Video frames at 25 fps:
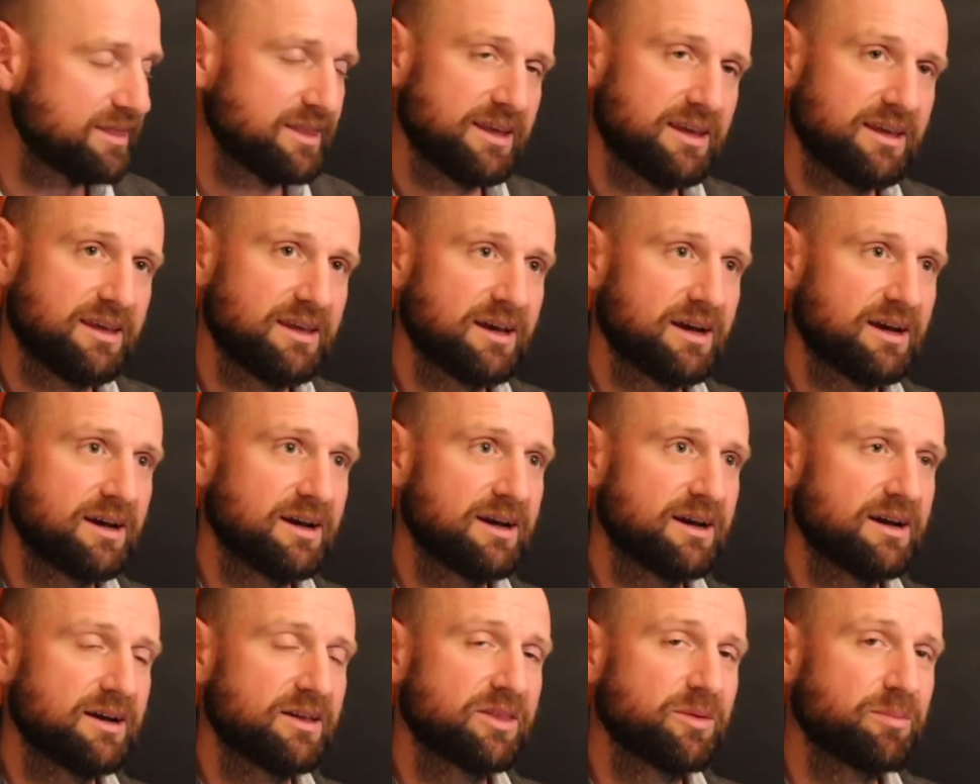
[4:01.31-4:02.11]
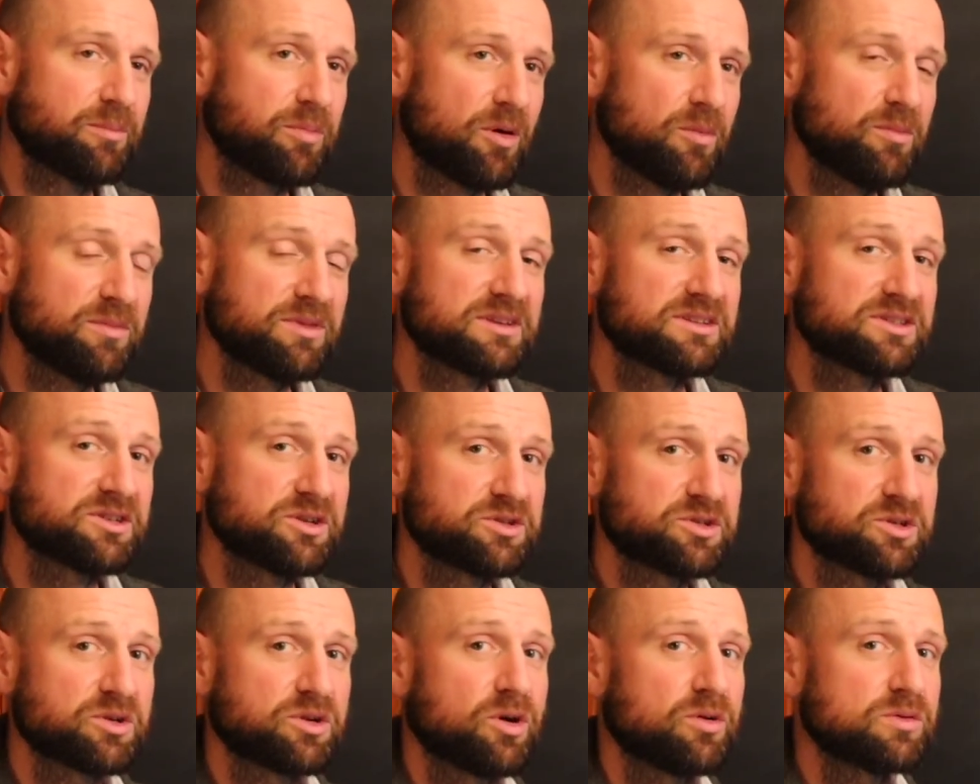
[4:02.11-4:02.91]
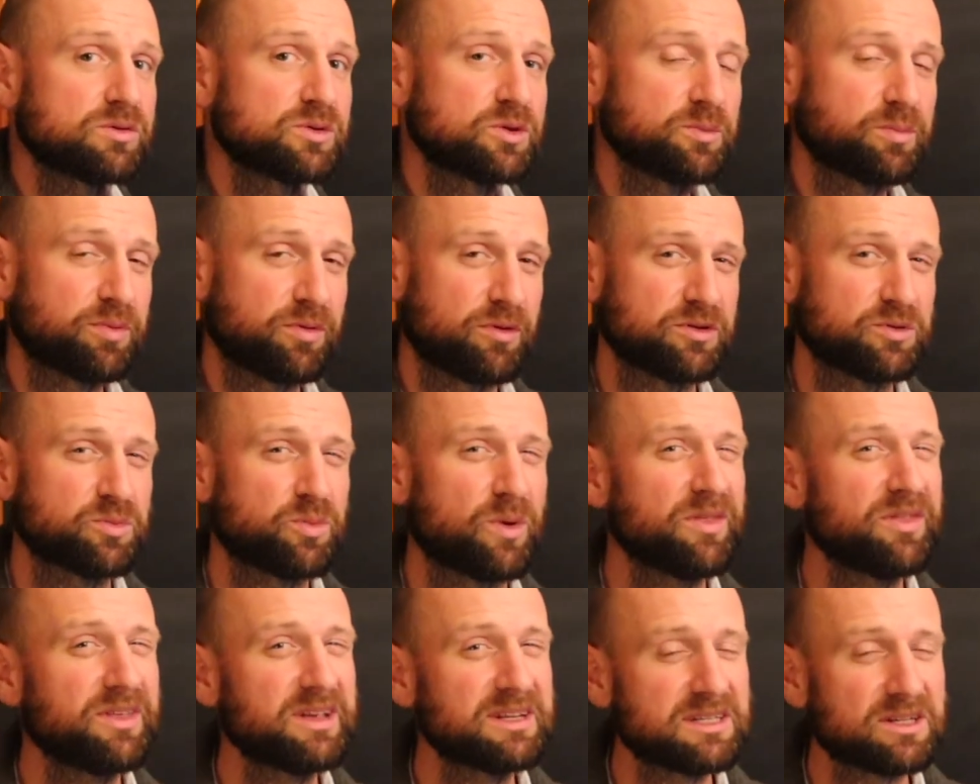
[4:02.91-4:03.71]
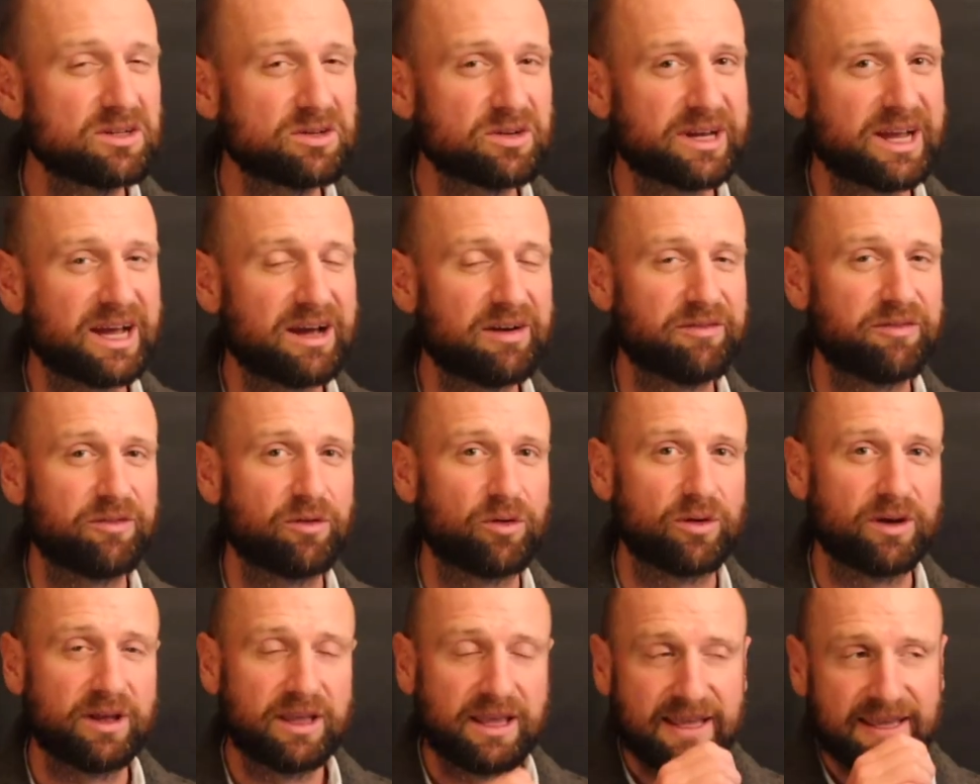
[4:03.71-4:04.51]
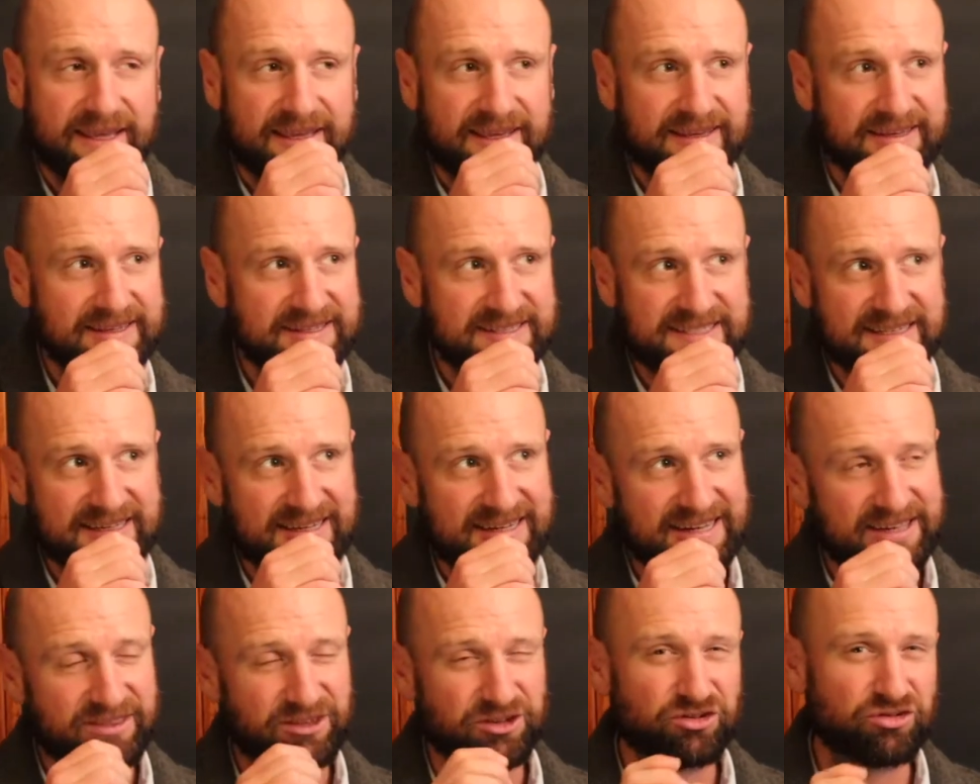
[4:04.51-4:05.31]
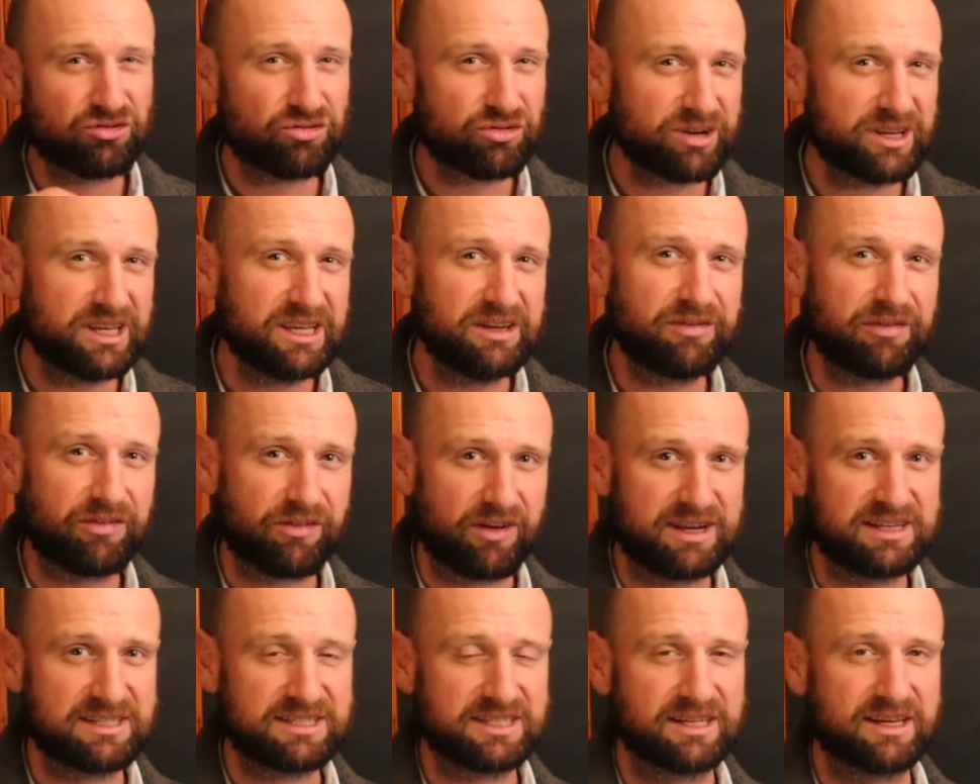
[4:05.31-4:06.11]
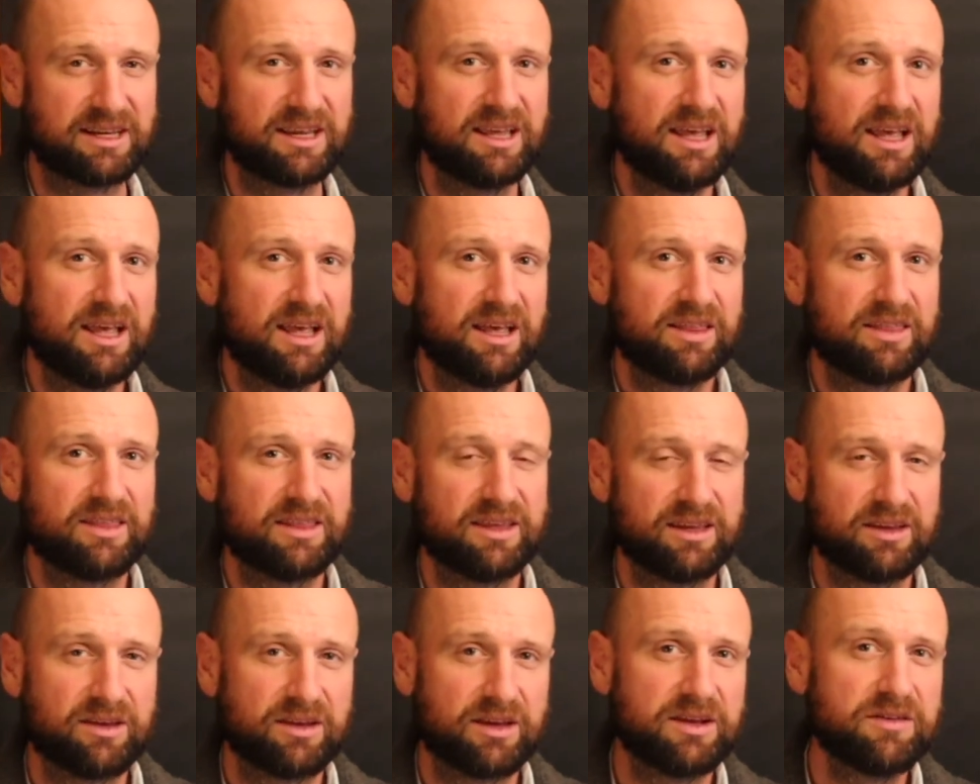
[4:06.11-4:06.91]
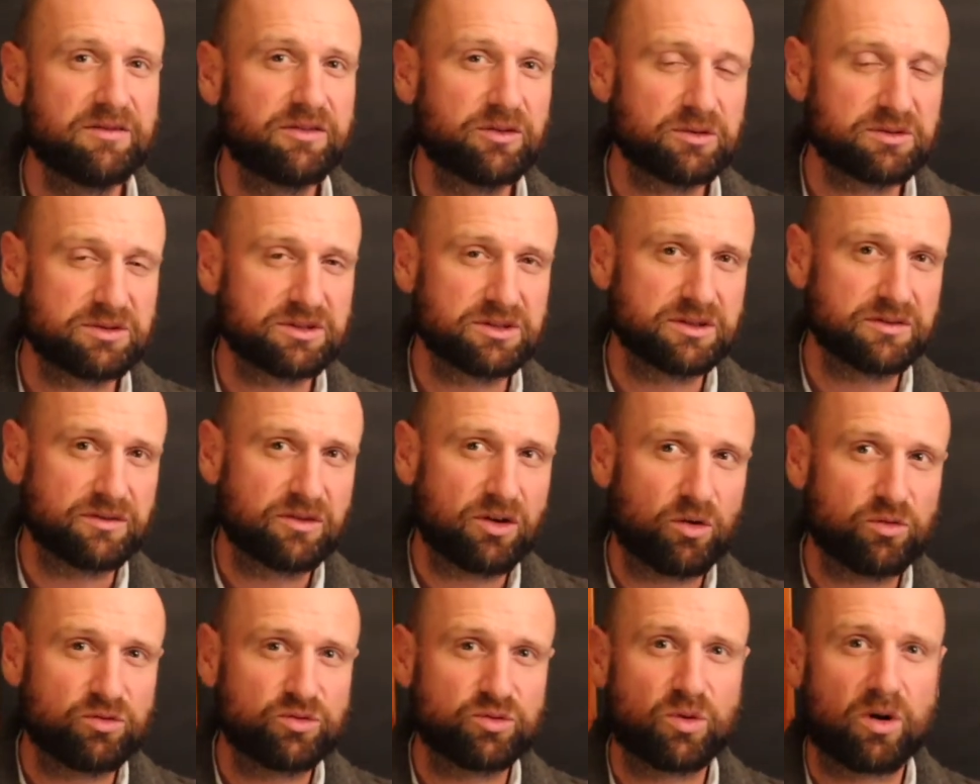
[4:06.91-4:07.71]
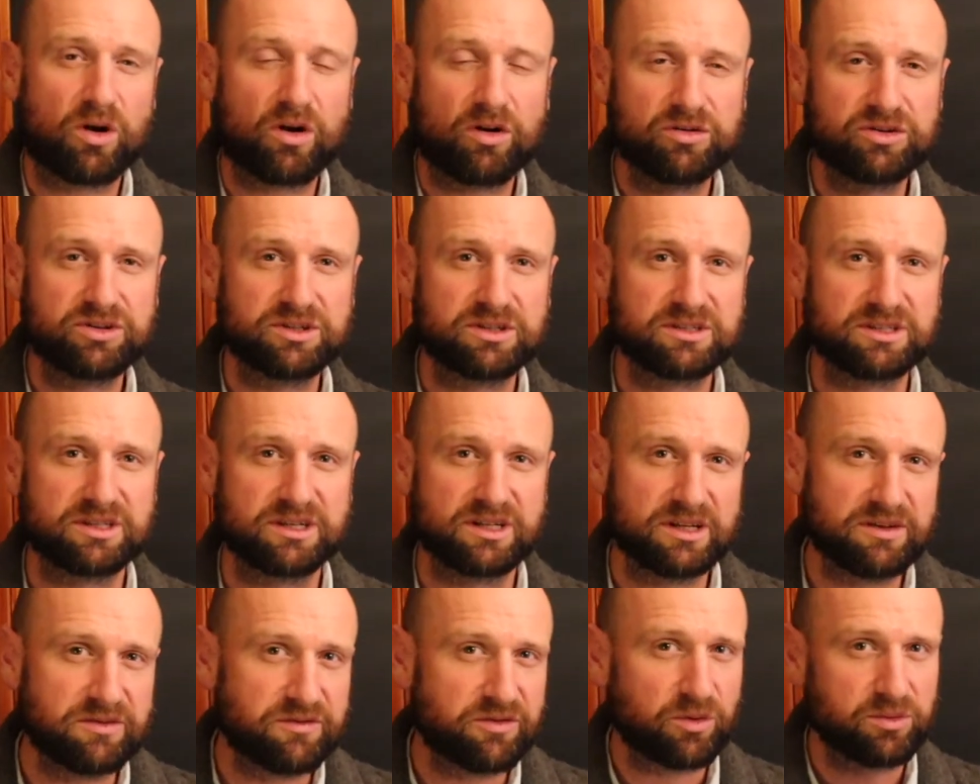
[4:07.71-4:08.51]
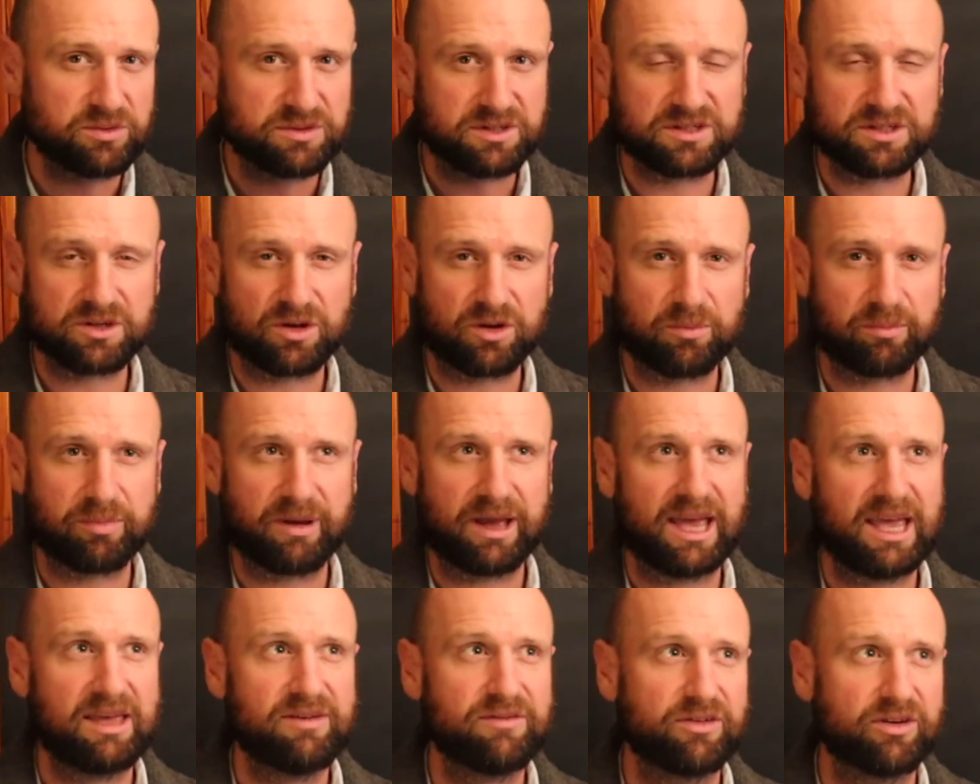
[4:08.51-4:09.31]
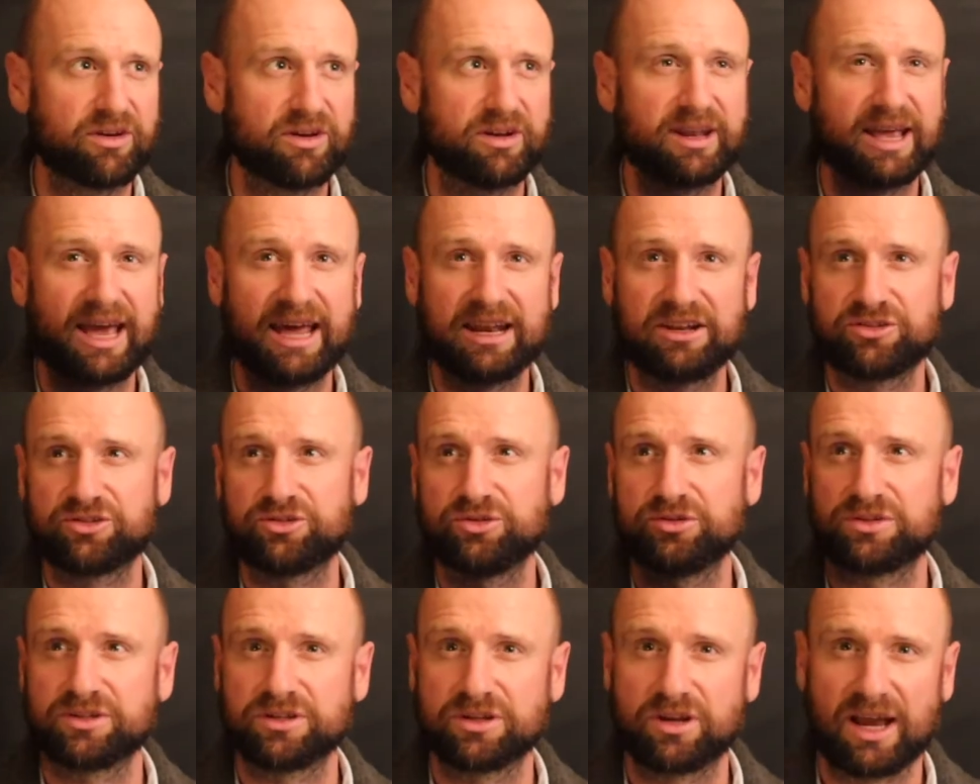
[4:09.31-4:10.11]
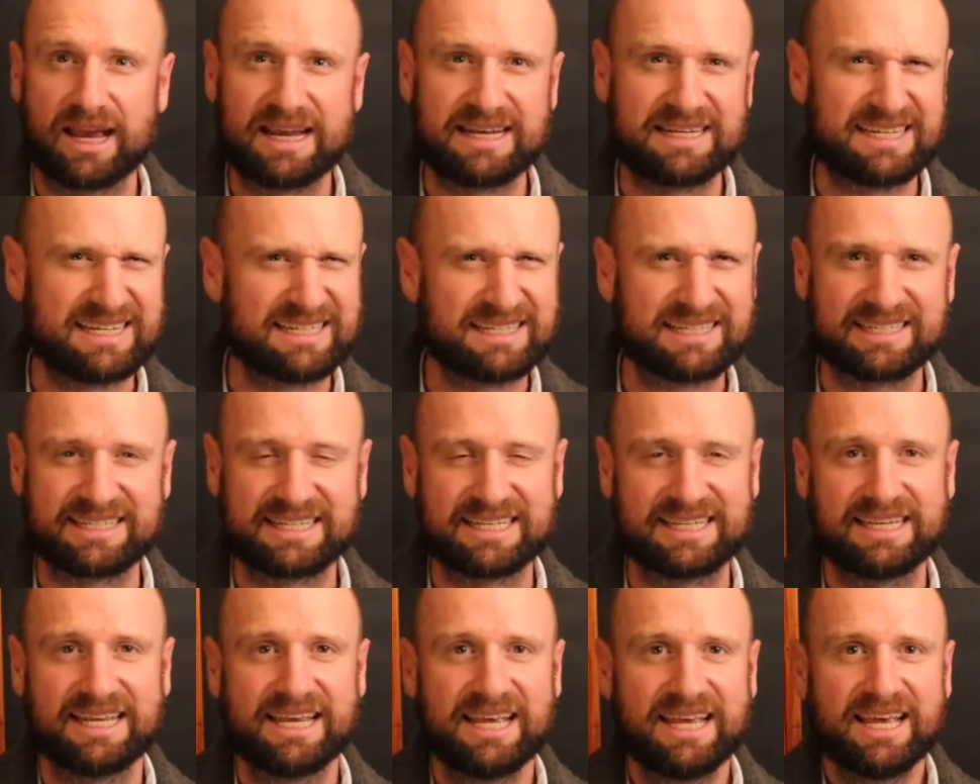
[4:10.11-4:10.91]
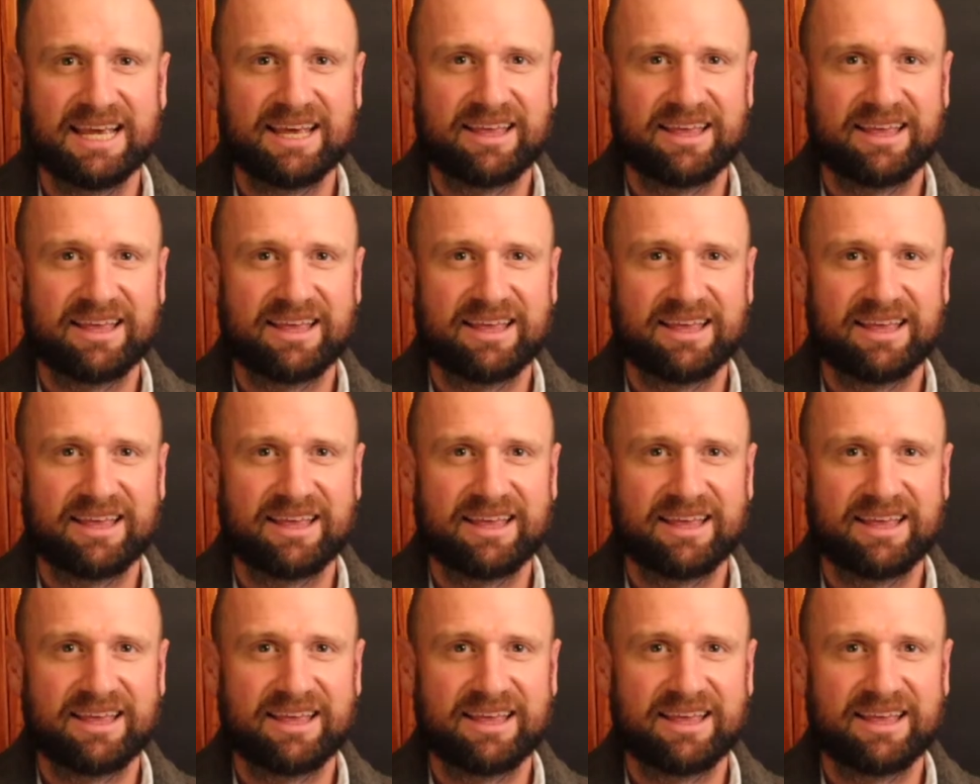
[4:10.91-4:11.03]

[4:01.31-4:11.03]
the problem with the social-cultural approach, one thing to look out for is the tricky phrasing, the influences of cultural origins and influences on behavior and attitudes and identity.